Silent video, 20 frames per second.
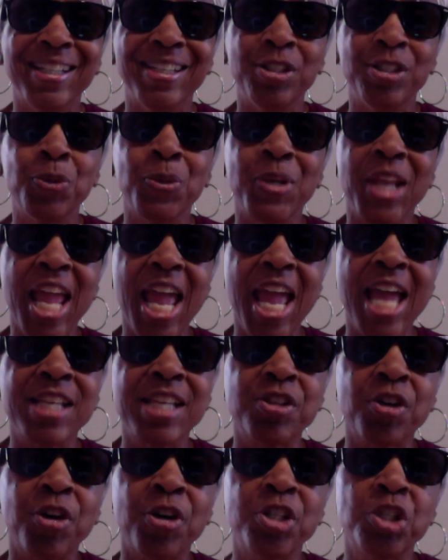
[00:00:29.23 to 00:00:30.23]
to
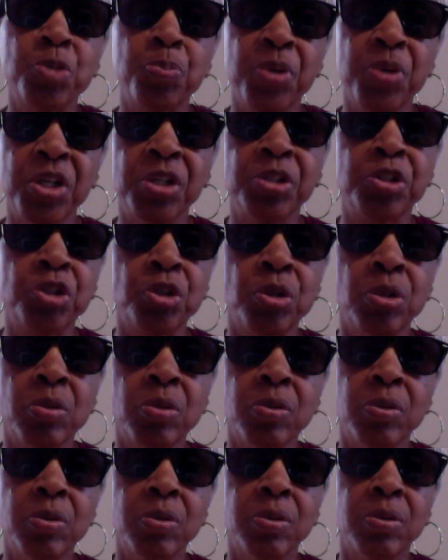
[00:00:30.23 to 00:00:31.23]
enhance our spiritual
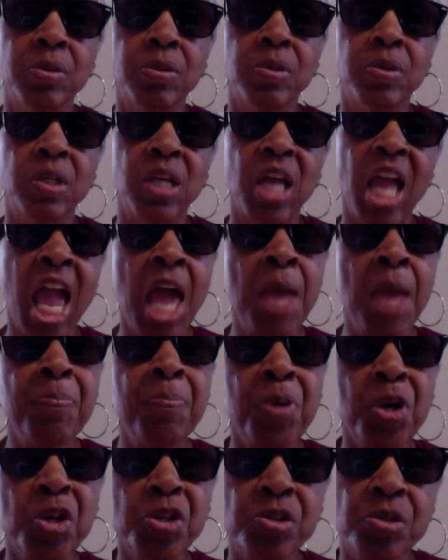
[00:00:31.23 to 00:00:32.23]
and
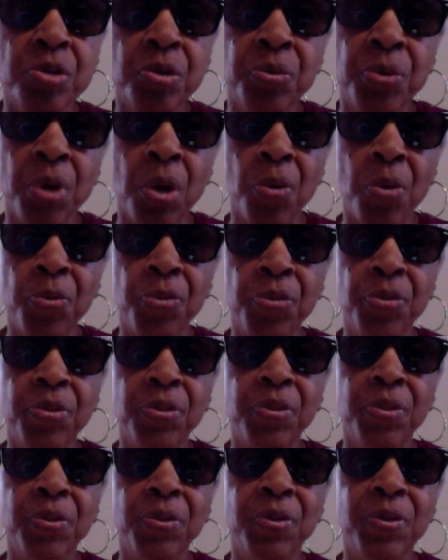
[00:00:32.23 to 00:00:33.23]
personal growth
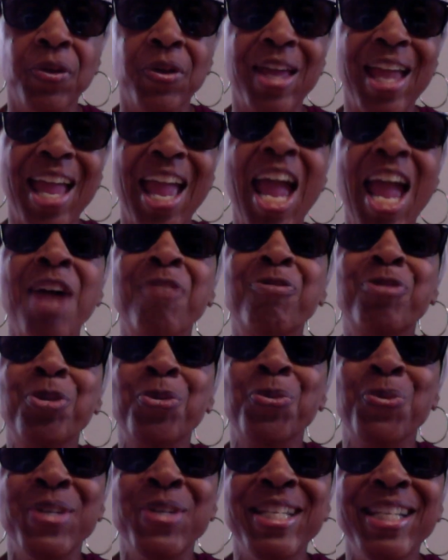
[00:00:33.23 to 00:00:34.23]
after
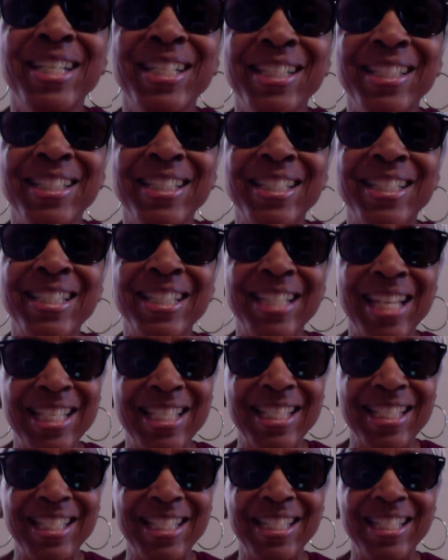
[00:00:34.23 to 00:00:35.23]
reading this
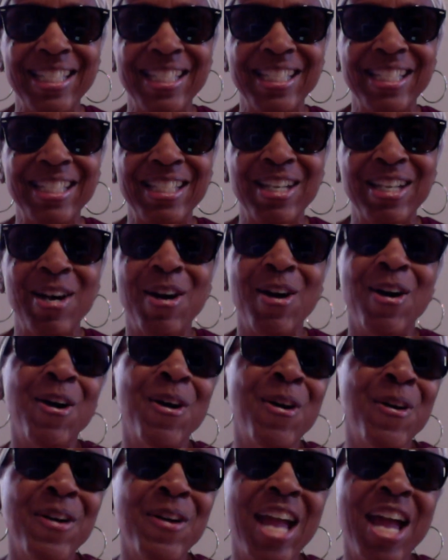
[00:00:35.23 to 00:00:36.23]
lesson
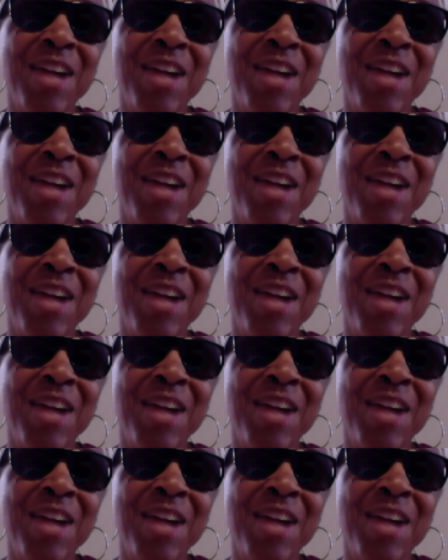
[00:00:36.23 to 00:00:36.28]
or